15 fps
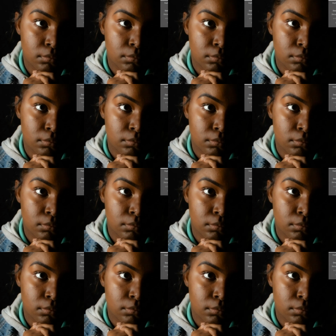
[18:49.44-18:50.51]

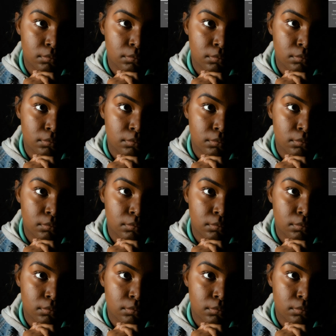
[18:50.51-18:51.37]
[no speech]